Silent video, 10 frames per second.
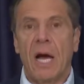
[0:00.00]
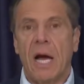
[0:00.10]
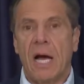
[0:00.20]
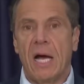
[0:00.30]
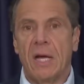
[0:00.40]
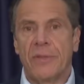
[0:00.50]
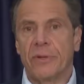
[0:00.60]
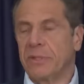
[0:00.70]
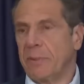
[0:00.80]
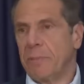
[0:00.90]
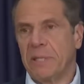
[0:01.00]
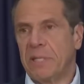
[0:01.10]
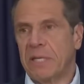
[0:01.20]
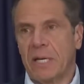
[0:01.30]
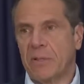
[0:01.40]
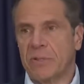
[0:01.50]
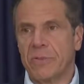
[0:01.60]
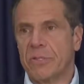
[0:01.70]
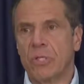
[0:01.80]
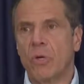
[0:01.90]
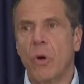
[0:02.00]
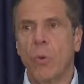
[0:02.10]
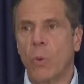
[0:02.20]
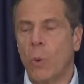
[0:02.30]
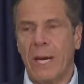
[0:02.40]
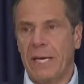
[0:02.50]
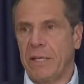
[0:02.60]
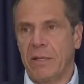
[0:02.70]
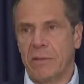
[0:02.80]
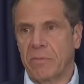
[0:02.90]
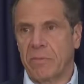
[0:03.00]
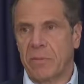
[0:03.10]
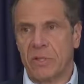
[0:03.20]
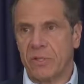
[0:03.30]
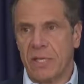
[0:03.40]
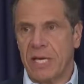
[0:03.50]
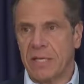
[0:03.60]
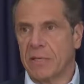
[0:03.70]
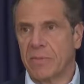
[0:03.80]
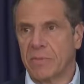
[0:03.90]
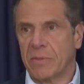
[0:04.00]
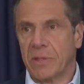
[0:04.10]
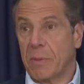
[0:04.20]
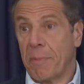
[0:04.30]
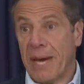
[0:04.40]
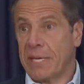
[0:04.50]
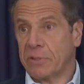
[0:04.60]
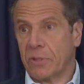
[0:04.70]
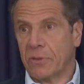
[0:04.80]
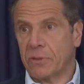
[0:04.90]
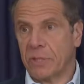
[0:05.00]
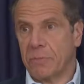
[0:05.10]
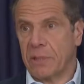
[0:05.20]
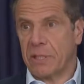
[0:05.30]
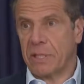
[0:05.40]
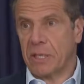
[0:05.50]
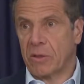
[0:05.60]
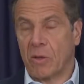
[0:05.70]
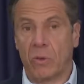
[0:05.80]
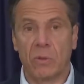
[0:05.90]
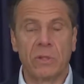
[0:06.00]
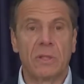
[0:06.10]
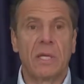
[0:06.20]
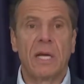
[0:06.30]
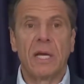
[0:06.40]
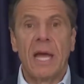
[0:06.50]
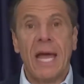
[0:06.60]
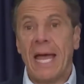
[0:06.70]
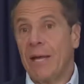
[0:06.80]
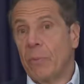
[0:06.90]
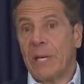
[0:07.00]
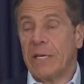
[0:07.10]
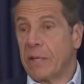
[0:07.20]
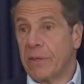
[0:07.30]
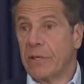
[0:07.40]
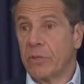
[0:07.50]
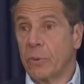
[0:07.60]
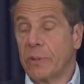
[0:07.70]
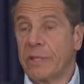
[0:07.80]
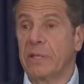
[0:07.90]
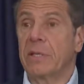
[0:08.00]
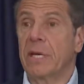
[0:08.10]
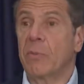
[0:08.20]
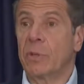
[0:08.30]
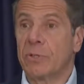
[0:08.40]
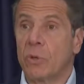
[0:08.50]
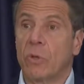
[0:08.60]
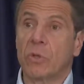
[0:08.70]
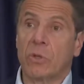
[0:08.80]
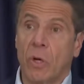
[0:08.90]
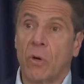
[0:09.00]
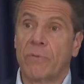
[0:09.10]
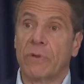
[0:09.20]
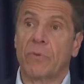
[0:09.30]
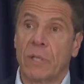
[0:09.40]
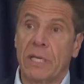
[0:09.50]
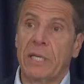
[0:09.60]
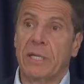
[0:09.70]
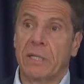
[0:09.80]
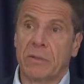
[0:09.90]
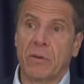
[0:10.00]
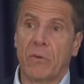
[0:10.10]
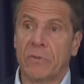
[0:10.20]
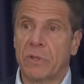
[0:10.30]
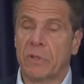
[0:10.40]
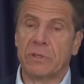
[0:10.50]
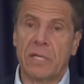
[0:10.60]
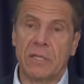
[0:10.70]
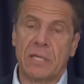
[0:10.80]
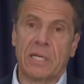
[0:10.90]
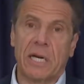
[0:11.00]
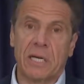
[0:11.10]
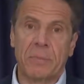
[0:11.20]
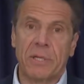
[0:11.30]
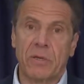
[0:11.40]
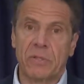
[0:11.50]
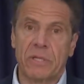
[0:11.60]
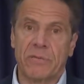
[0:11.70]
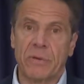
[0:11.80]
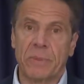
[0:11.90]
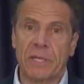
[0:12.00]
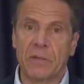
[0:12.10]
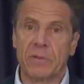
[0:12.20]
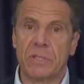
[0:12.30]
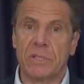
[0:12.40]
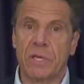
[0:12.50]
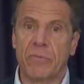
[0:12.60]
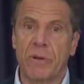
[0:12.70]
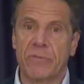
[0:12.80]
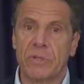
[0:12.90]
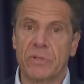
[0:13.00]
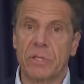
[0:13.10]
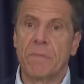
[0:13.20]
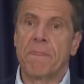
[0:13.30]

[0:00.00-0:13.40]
$13 billion, there is no way the state can manage a $13 billion hole. And we had nothing to do with it. It was all COVID related. COVID closed down the economy, hurts everybody, hurts the state revenues.